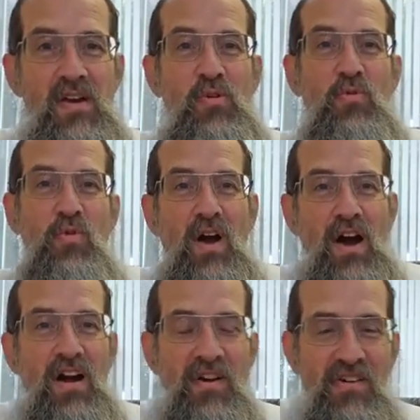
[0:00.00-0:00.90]
who
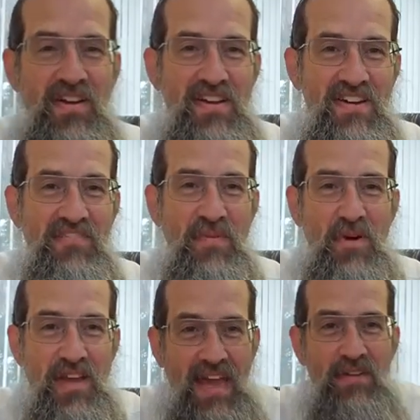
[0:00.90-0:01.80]
are from
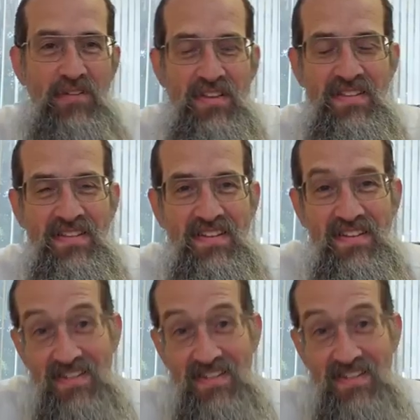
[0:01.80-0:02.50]
Hungarian